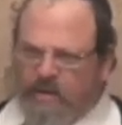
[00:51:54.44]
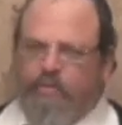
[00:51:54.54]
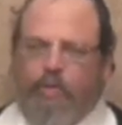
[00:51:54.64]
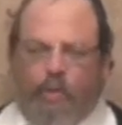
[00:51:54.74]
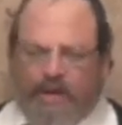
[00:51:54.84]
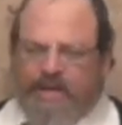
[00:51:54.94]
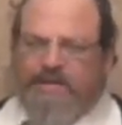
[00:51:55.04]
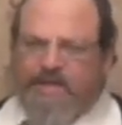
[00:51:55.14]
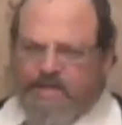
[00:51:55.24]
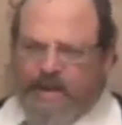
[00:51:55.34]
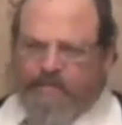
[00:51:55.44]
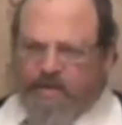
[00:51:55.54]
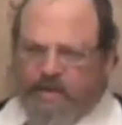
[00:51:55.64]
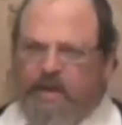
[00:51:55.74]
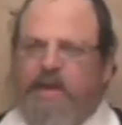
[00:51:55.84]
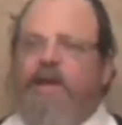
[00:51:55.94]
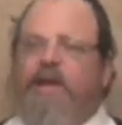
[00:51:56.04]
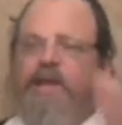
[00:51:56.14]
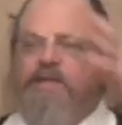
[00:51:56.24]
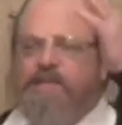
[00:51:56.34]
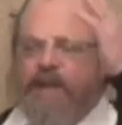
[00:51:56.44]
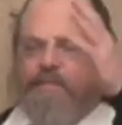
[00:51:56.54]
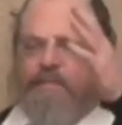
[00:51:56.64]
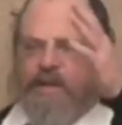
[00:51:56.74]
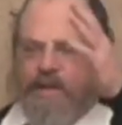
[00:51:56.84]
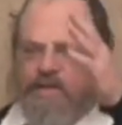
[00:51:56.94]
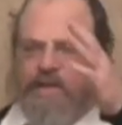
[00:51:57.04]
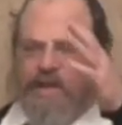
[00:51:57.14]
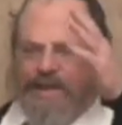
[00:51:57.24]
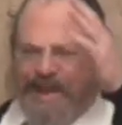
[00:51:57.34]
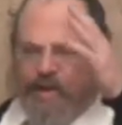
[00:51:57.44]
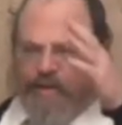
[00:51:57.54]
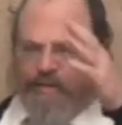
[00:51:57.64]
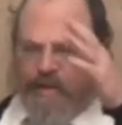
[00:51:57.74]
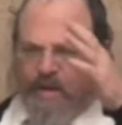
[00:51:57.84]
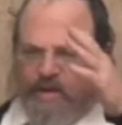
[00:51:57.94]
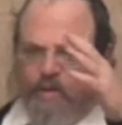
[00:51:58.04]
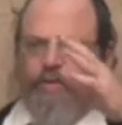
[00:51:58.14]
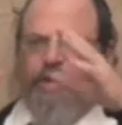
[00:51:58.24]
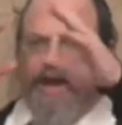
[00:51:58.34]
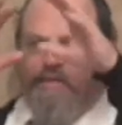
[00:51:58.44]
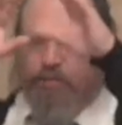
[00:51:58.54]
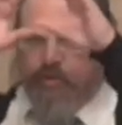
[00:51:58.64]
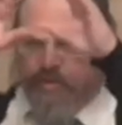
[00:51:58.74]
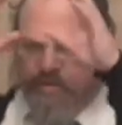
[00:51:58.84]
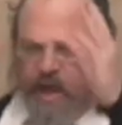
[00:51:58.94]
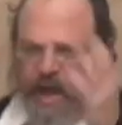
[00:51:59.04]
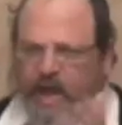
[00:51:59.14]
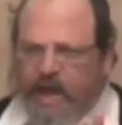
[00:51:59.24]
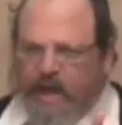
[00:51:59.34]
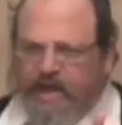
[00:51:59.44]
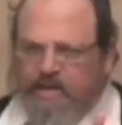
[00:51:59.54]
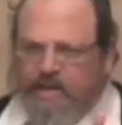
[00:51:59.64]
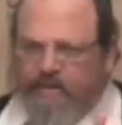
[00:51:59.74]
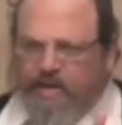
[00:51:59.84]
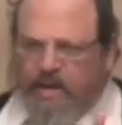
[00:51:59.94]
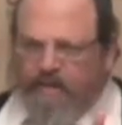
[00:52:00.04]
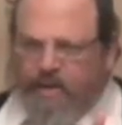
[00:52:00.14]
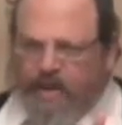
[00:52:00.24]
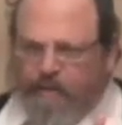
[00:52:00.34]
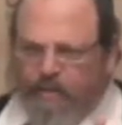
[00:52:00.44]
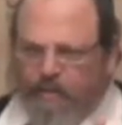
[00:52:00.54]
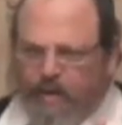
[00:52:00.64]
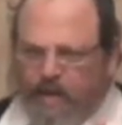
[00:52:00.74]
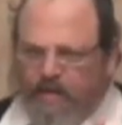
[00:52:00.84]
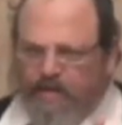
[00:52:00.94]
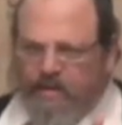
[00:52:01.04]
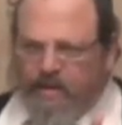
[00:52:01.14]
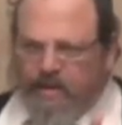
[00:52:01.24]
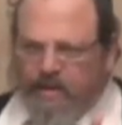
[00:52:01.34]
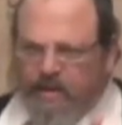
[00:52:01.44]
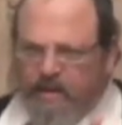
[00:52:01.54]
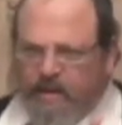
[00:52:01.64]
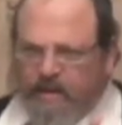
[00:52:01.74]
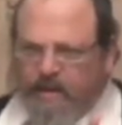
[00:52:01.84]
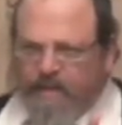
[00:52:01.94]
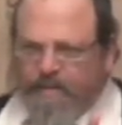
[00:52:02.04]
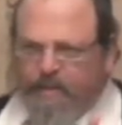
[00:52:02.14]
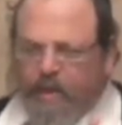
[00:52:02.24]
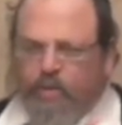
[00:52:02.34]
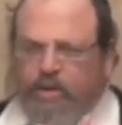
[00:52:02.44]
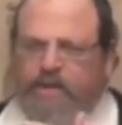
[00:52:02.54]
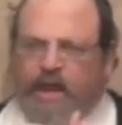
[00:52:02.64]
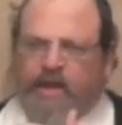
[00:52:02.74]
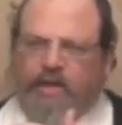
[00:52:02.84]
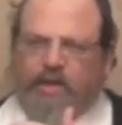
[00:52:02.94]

Well, what is his statement? His statement is to clarify that when you have two sides of an implement, and we're telling